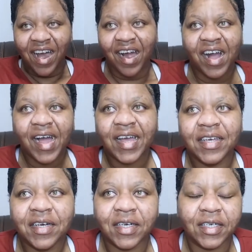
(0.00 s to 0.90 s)

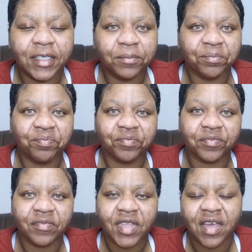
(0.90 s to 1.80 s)
I
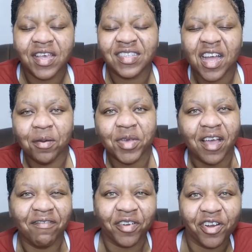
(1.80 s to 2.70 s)
it's not gonna be
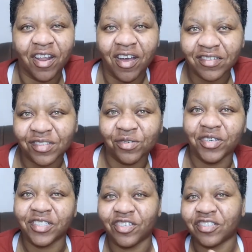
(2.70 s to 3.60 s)
a very long
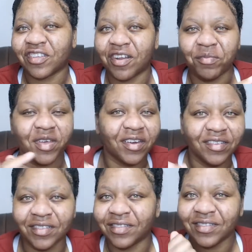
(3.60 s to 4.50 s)
story. It's just gonna be a
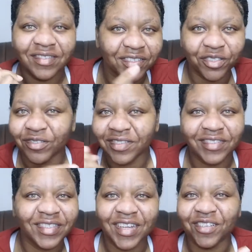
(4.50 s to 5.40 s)
little, you know,
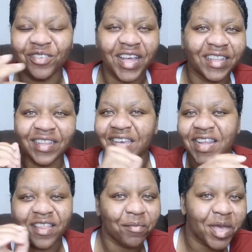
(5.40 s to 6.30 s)
telling you, like,
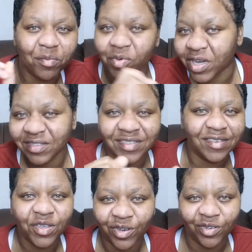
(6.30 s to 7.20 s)
hitting the main points,
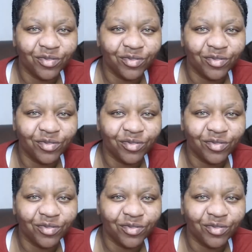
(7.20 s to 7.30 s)
you know.